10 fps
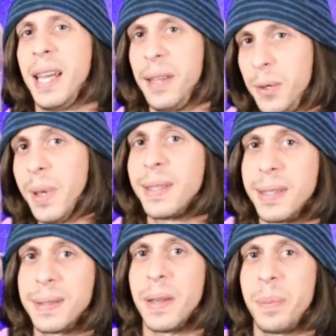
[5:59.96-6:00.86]
and if you liked
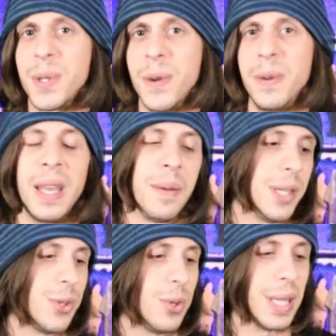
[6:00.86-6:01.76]
this episode,
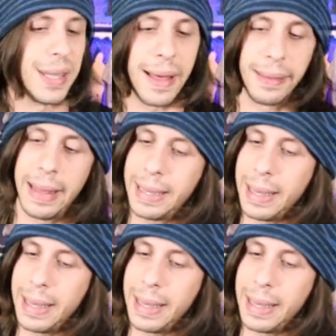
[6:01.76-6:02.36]
make sure you click that like